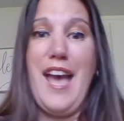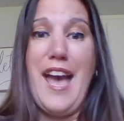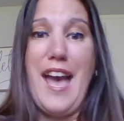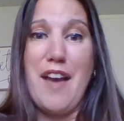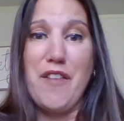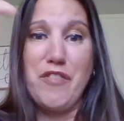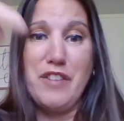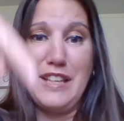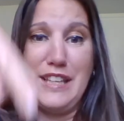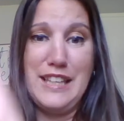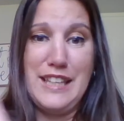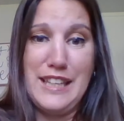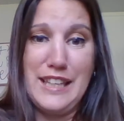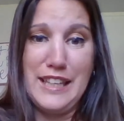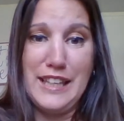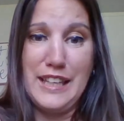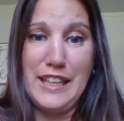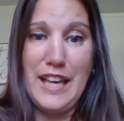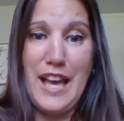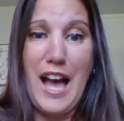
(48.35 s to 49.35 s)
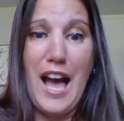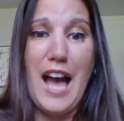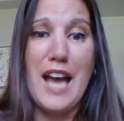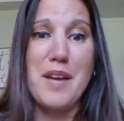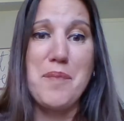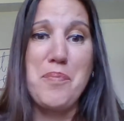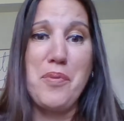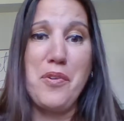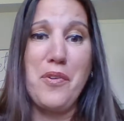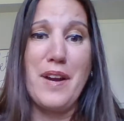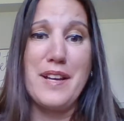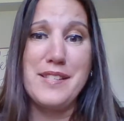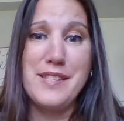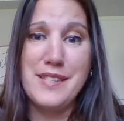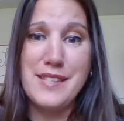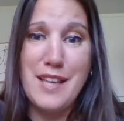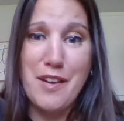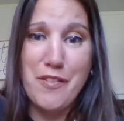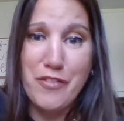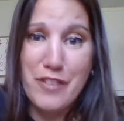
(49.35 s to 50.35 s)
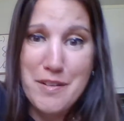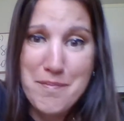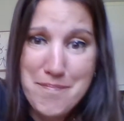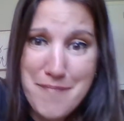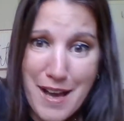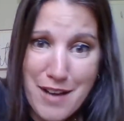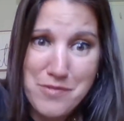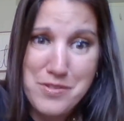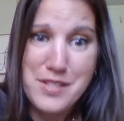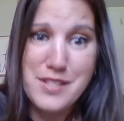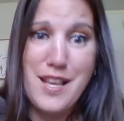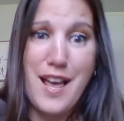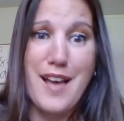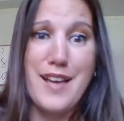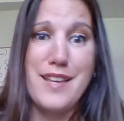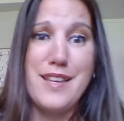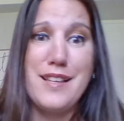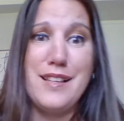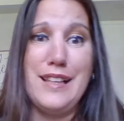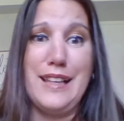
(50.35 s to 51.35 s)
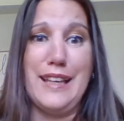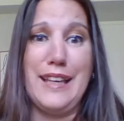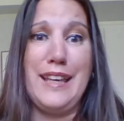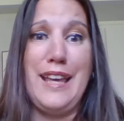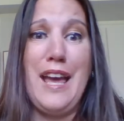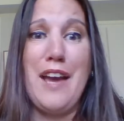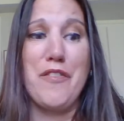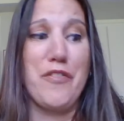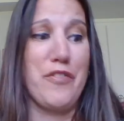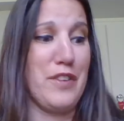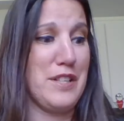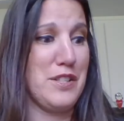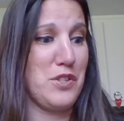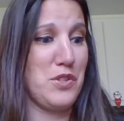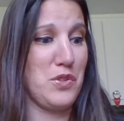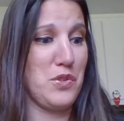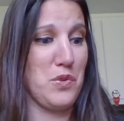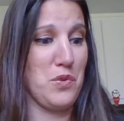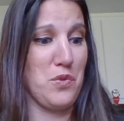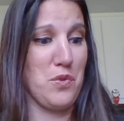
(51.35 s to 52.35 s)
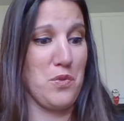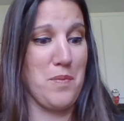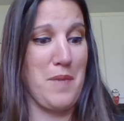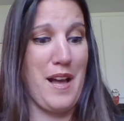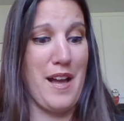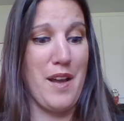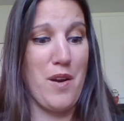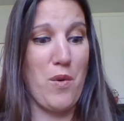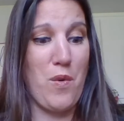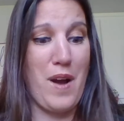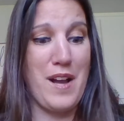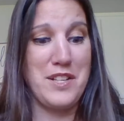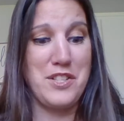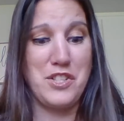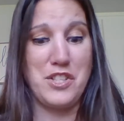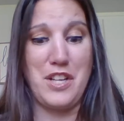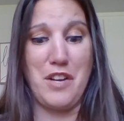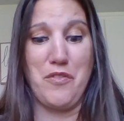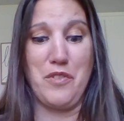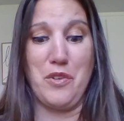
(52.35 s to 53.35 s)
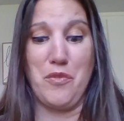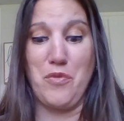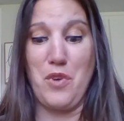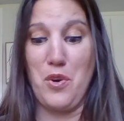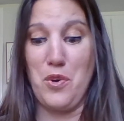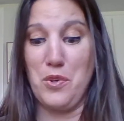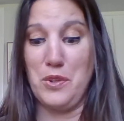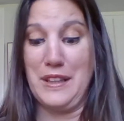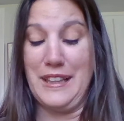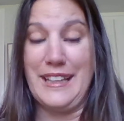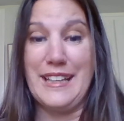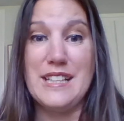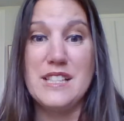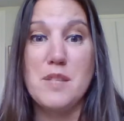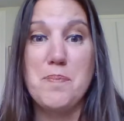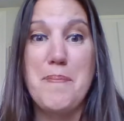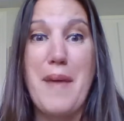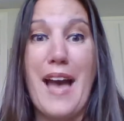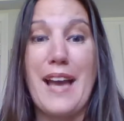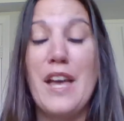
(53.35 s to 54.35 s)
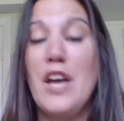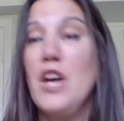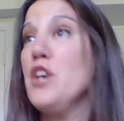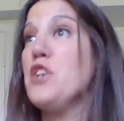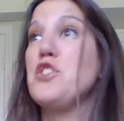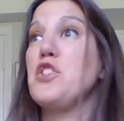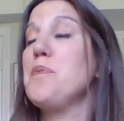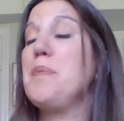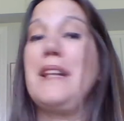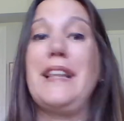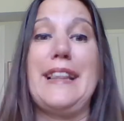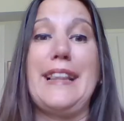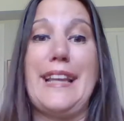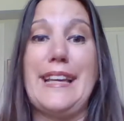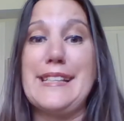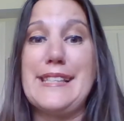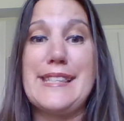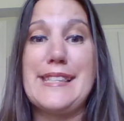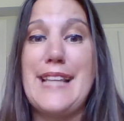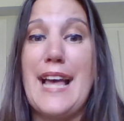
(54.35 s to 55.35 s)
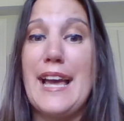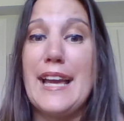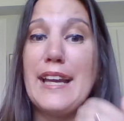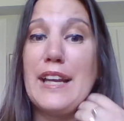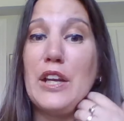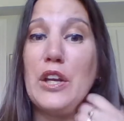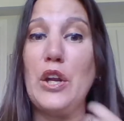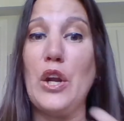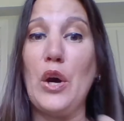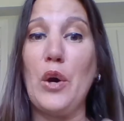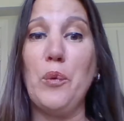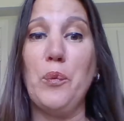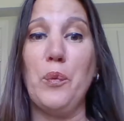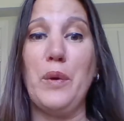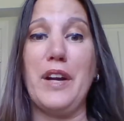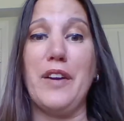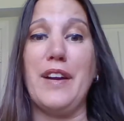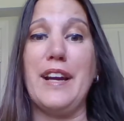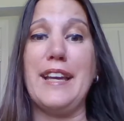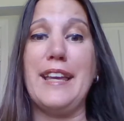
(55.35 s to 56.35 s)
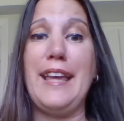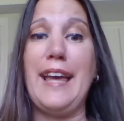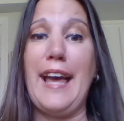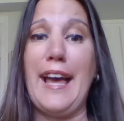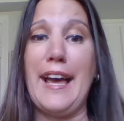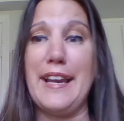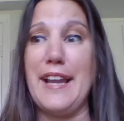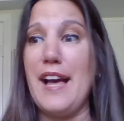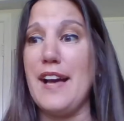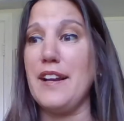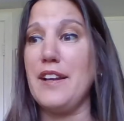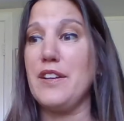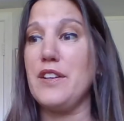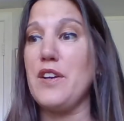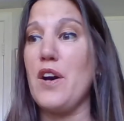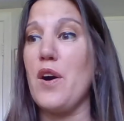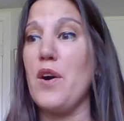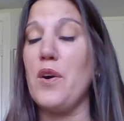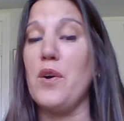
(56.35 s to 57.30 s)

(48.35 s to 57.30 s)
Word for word: Every key I press, every mouse I click, every zoom I watch, every road leads back to the place I know where I cannot go.